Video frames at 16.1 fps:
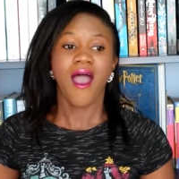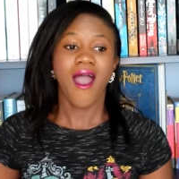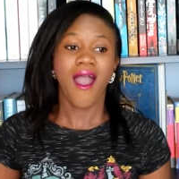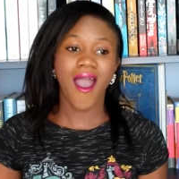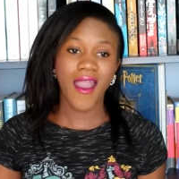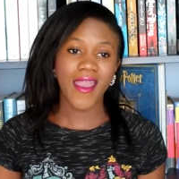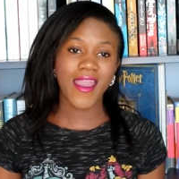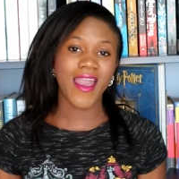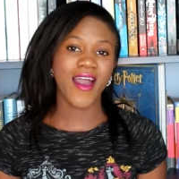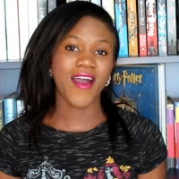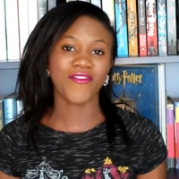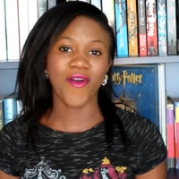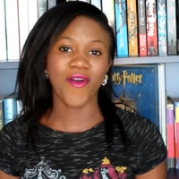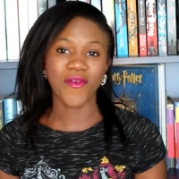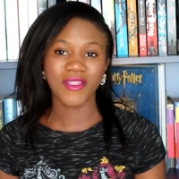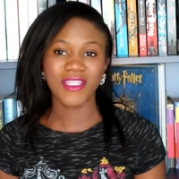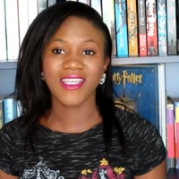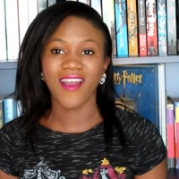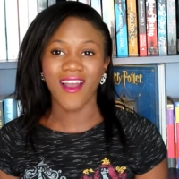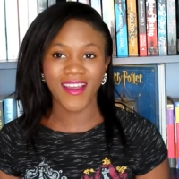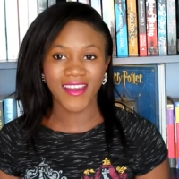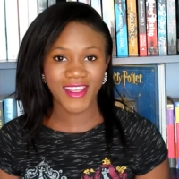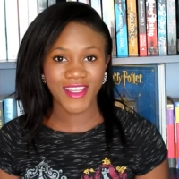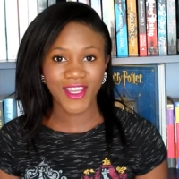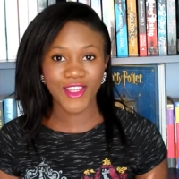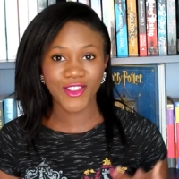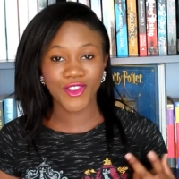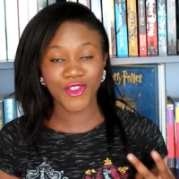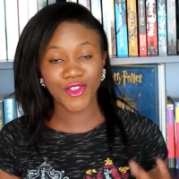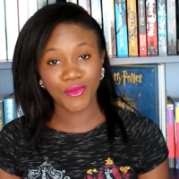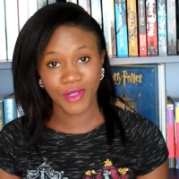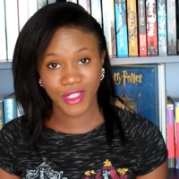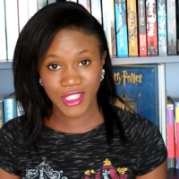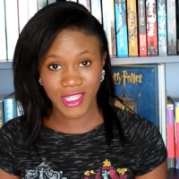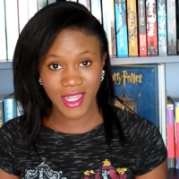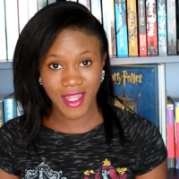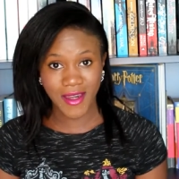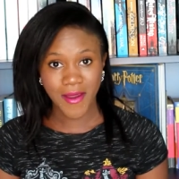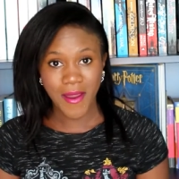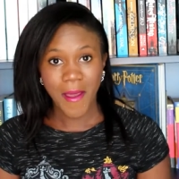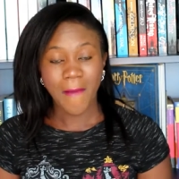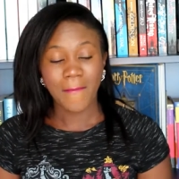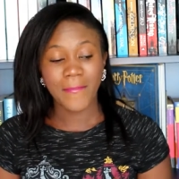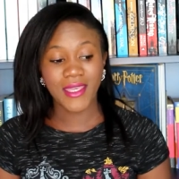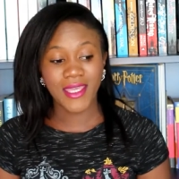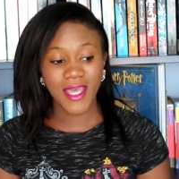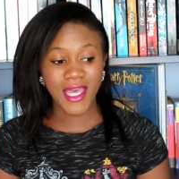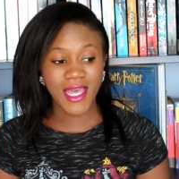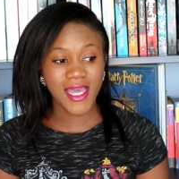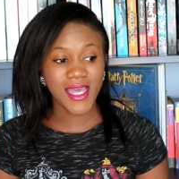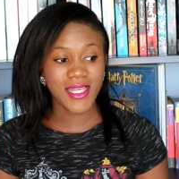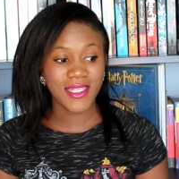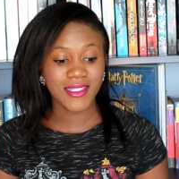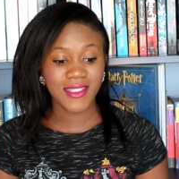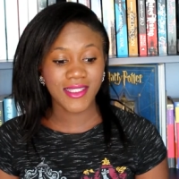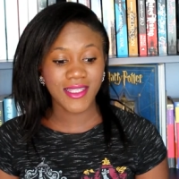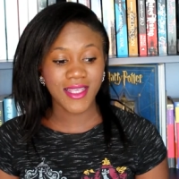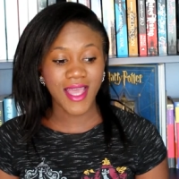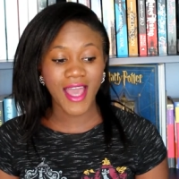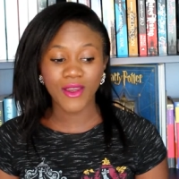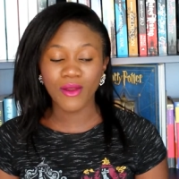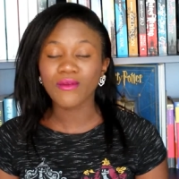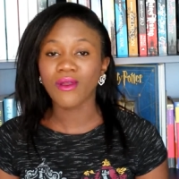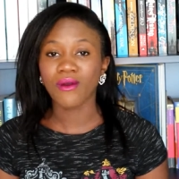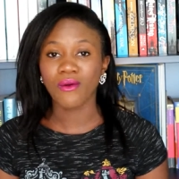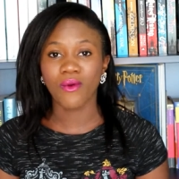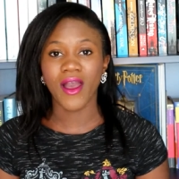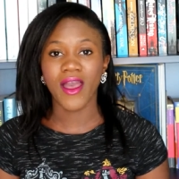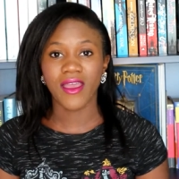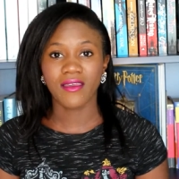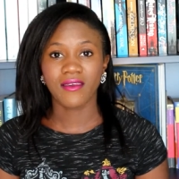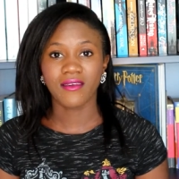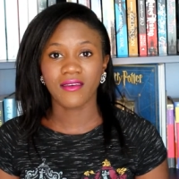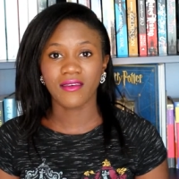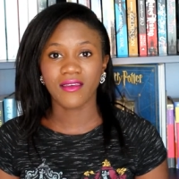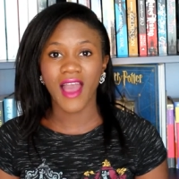I have only gotten two books done because I don't know why.